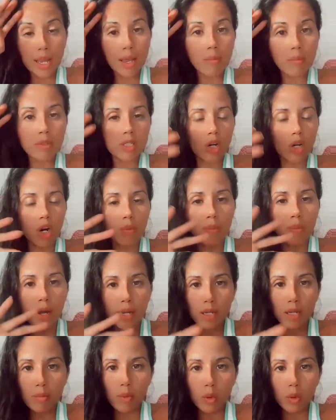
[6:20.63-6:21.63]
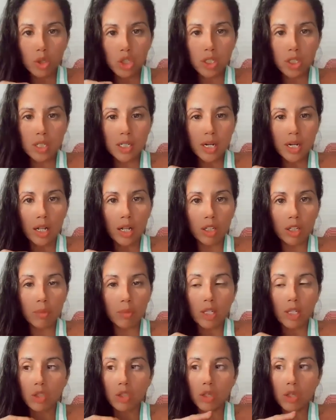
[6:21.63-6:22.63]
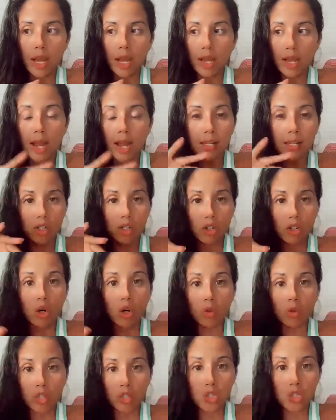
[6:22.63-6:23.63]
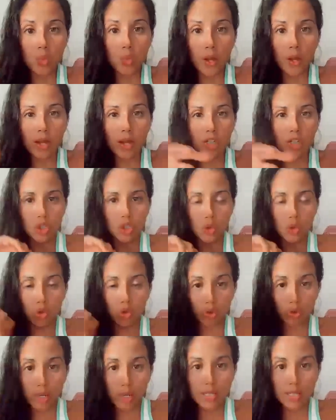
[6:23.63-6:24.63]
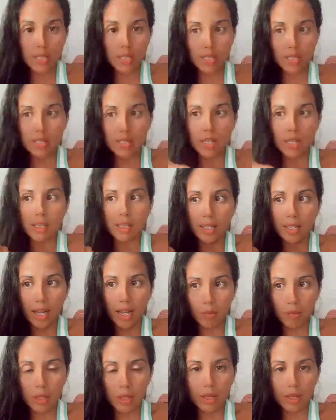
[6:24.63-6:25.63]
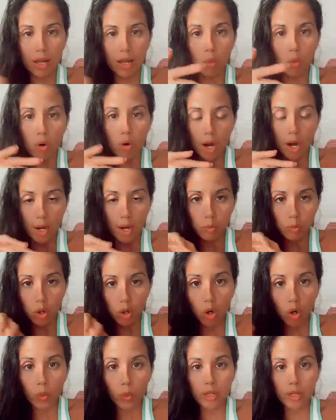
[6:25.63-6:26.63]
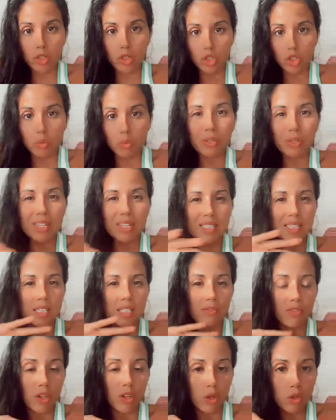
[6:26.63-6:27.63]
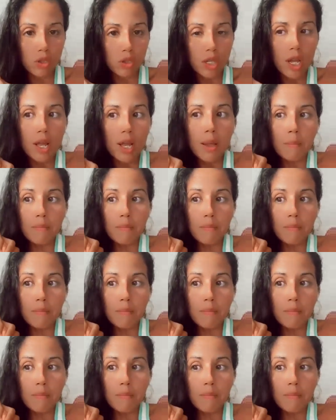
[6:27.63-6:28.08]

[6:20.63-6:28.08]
emotions telling me that I need to go this way and to trust this alignment that where I'm going to, because this feels